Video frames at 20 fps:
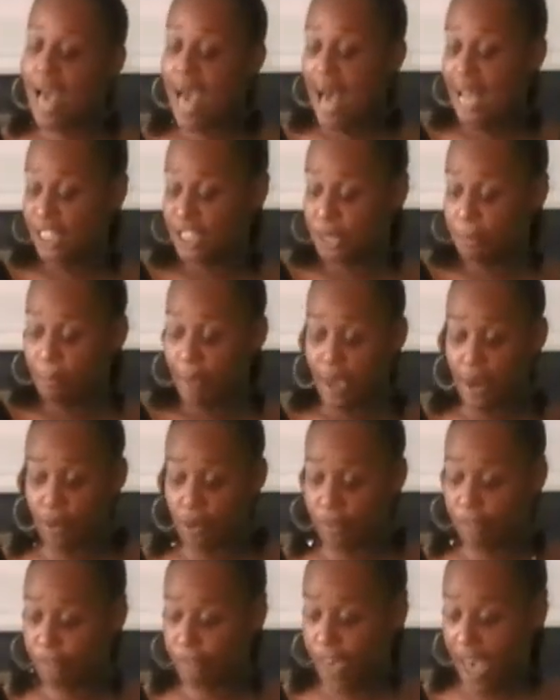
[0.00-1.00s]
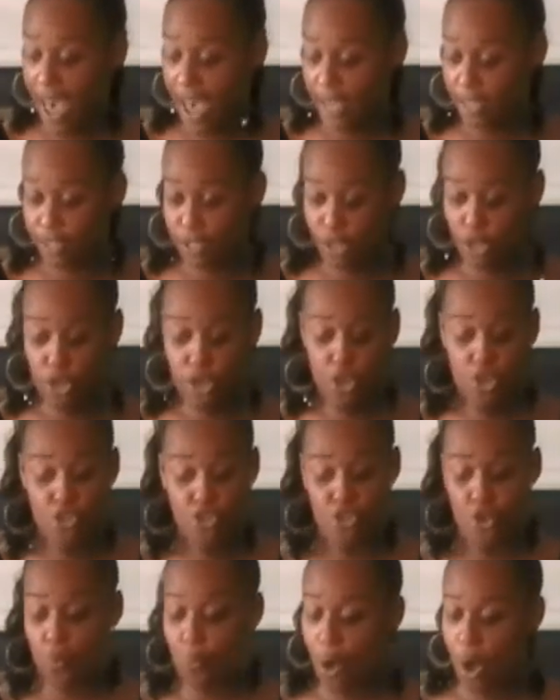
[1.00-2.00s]
As a matter of fact,
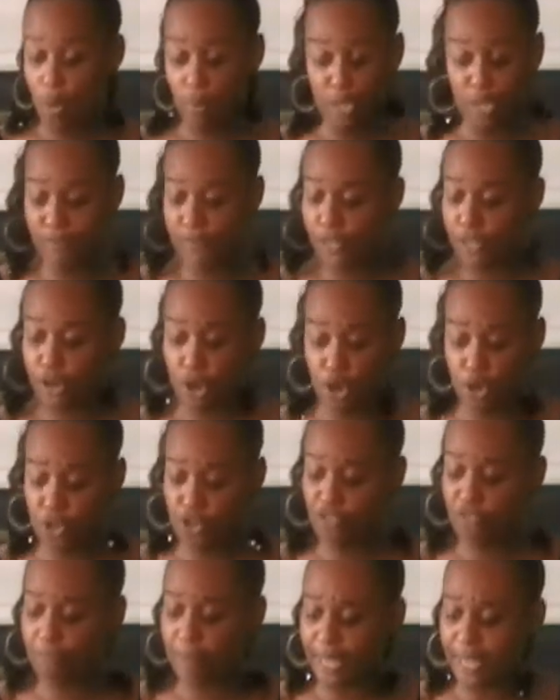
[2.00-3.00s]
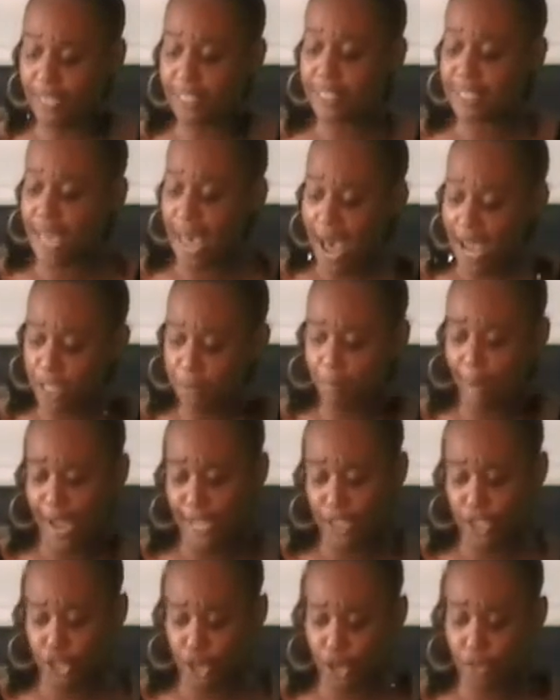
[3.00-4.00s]
you won't even know you've been attacked
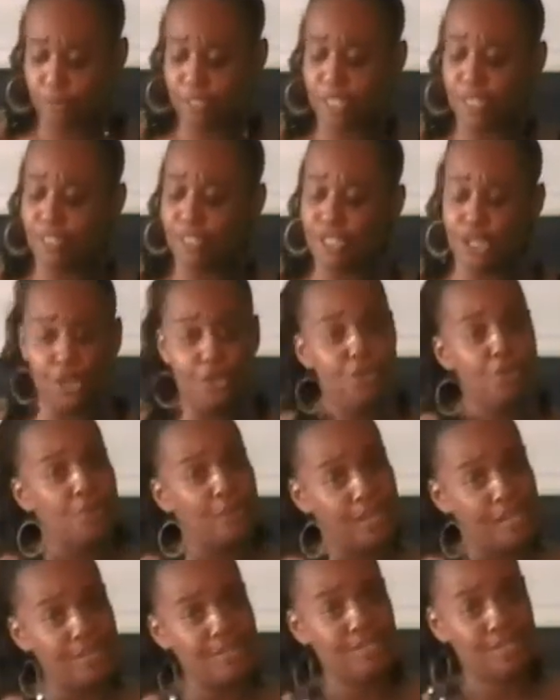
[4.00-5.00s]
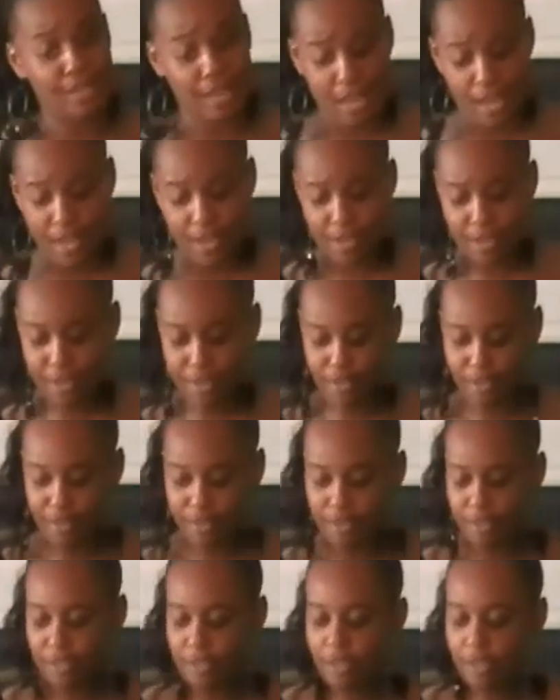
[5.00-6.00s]
by germs until you get sick.
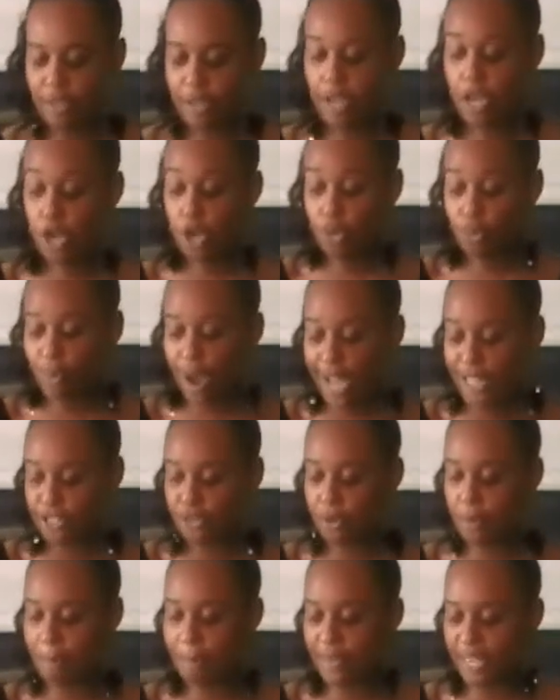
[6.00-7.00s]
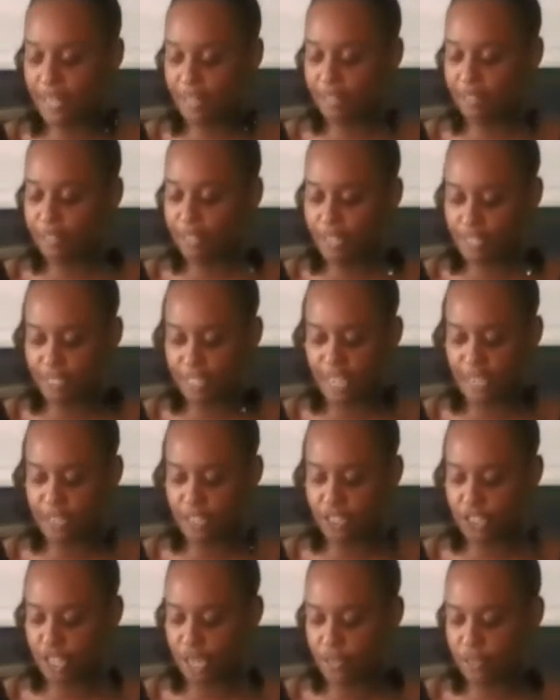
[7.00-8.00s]
Roger and Ben looked
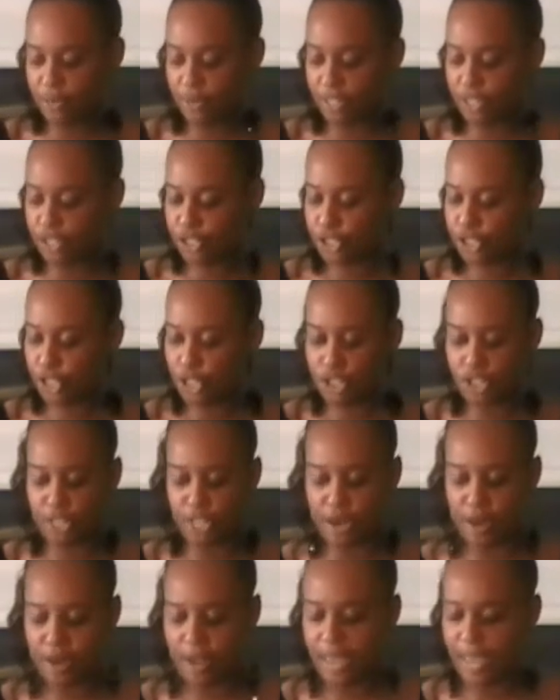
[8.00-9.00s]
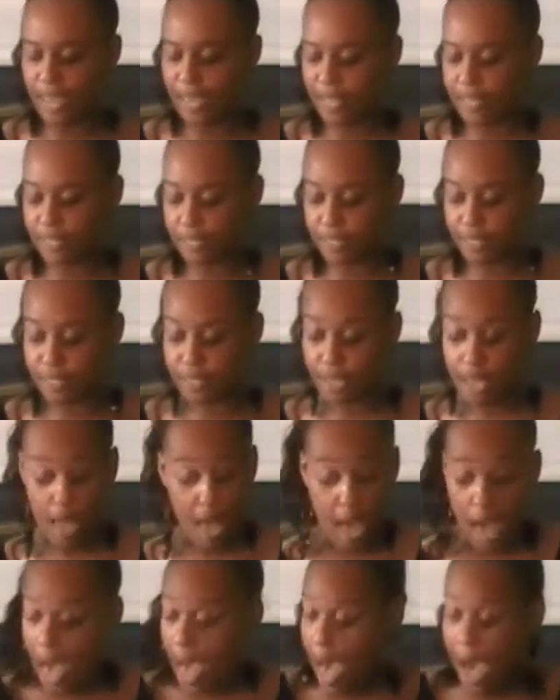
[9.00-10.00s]
at each other and shook their heads.
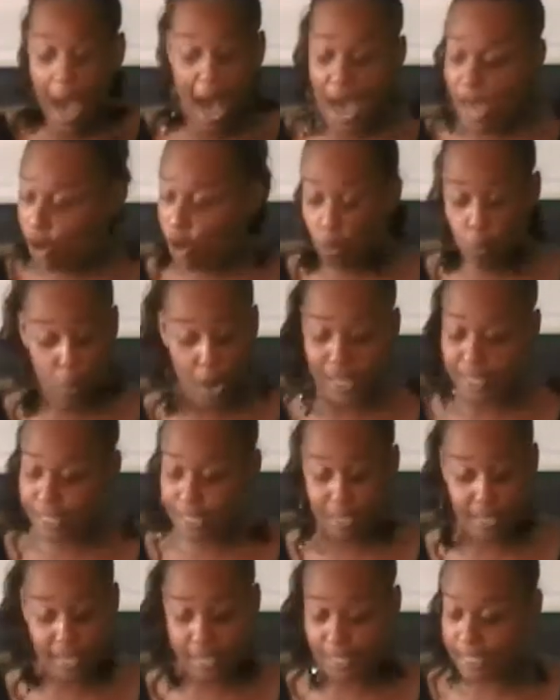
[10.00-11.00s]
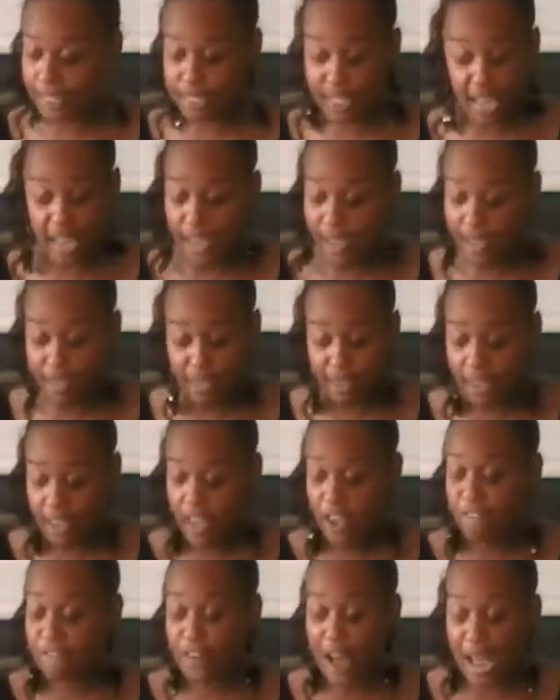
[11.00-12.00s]
I don't want to get sick.
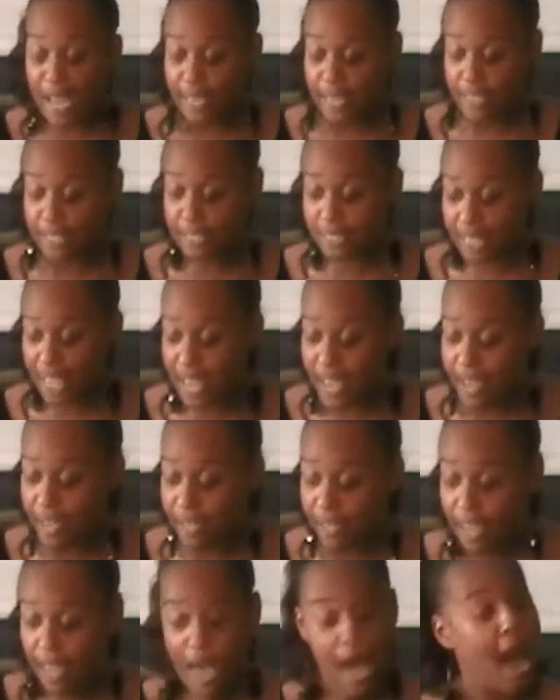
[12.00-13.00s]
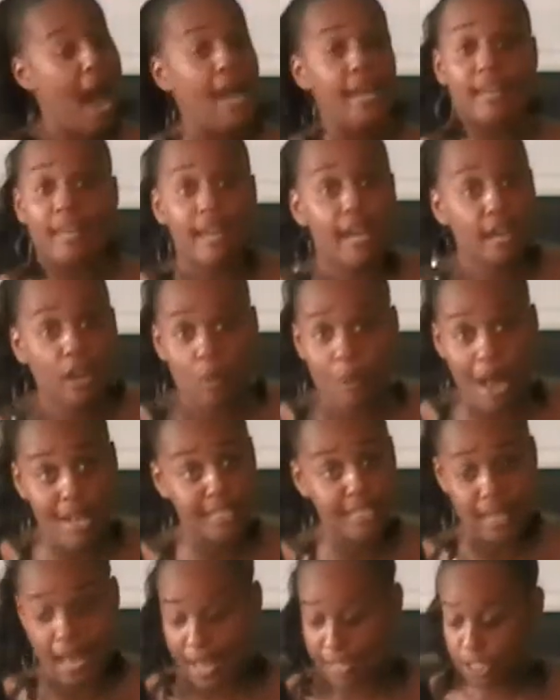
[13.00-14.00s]
If I get sick, I can't go
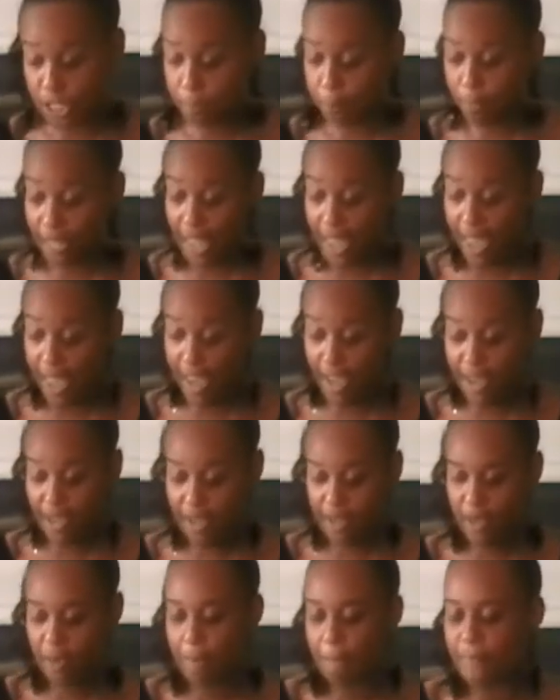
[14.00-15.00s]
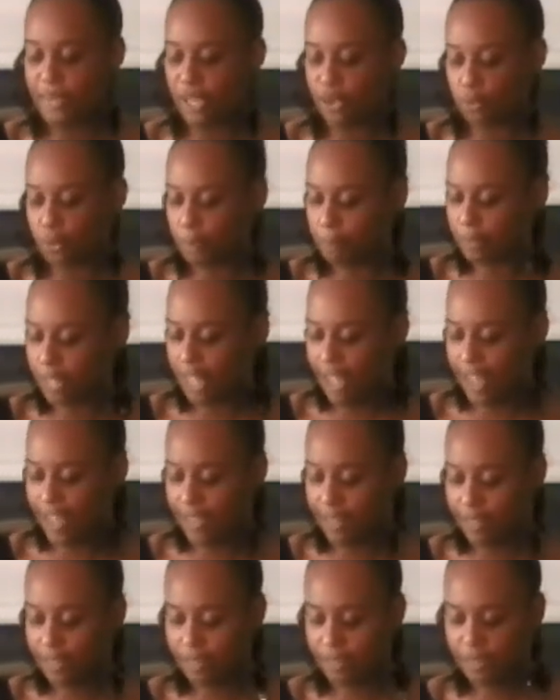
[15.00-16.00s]
outside to play, Ben replied.